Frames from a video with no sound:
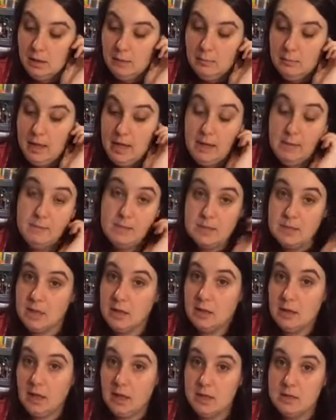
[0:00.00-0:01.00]
Amazon
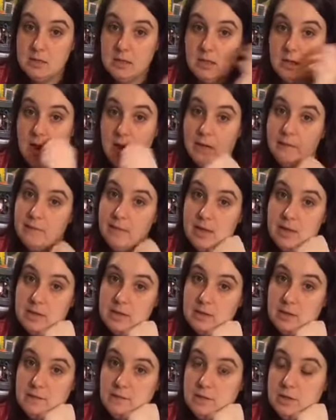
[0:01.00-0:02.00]
has a lot of that
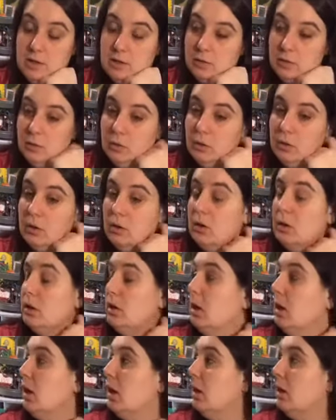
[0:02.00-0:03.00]
stuff too.
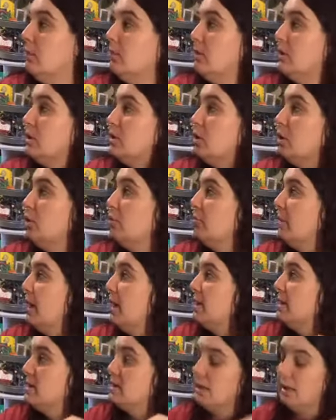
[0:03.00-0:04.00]
The tote
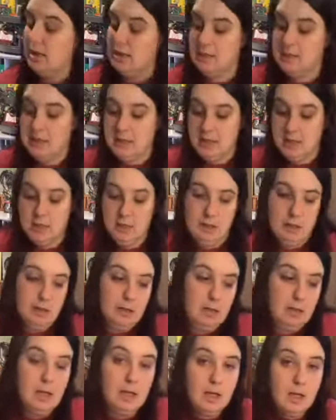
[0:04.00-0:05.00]
bags that I did,
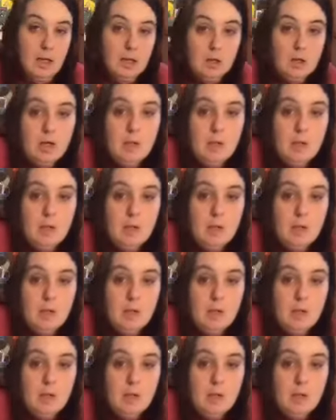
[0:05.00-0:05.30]
I can grab